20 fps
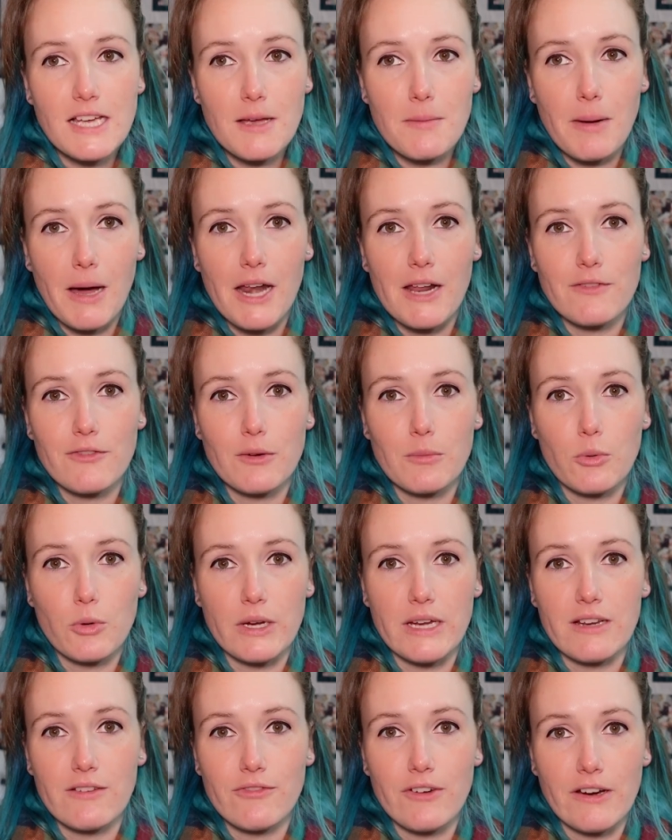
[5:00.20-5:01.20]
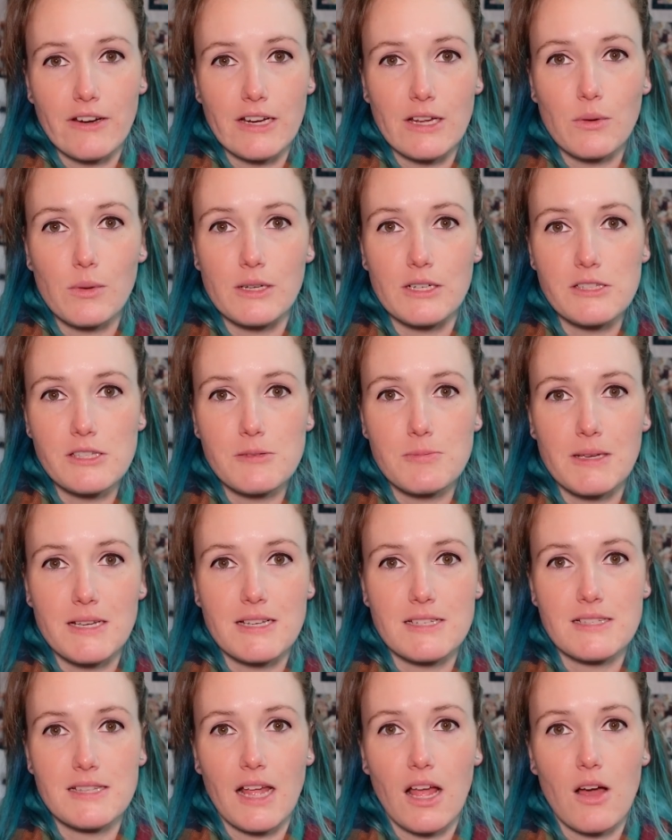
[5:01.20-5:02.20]
I bought it from Green Fairy Quilts
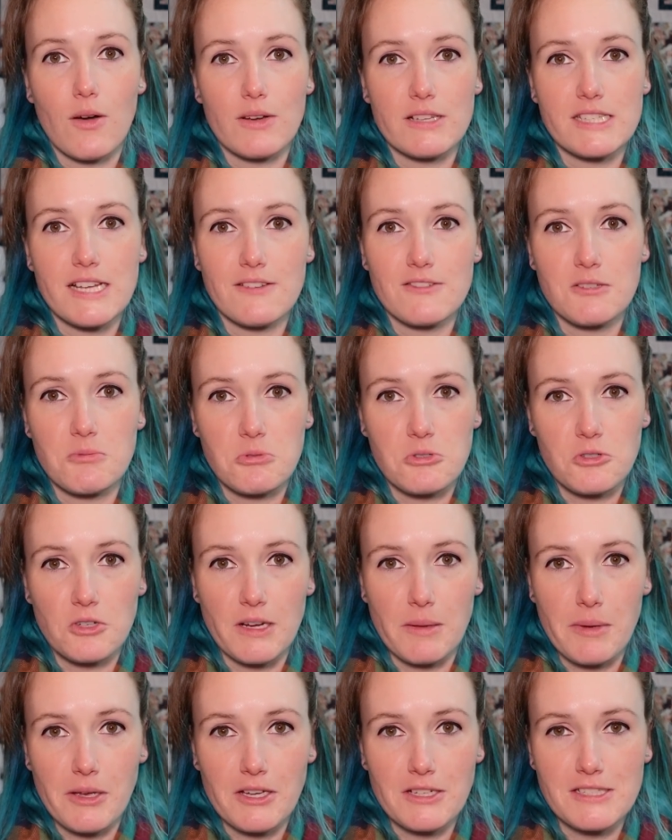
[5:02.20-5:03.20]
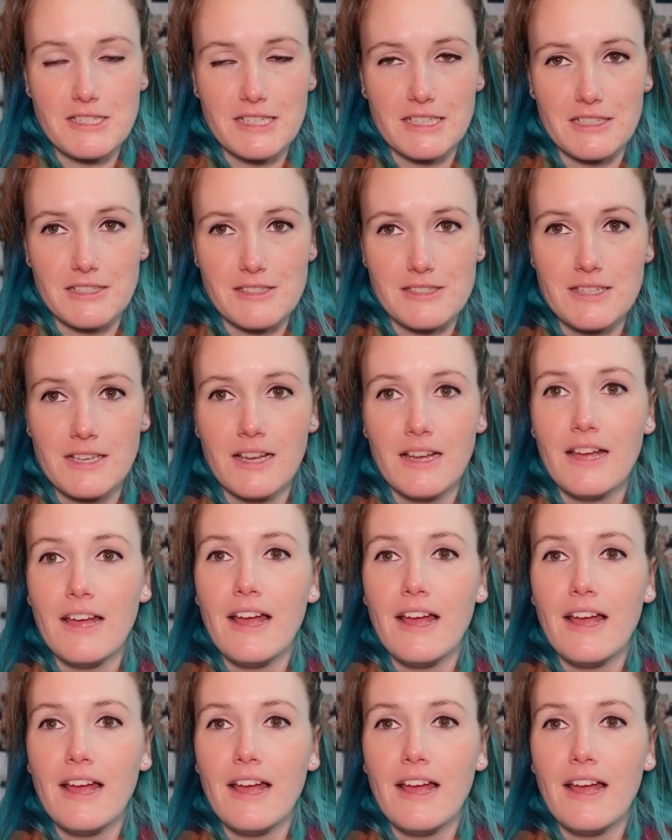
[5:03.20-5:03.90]
because they always have some screaming good deals.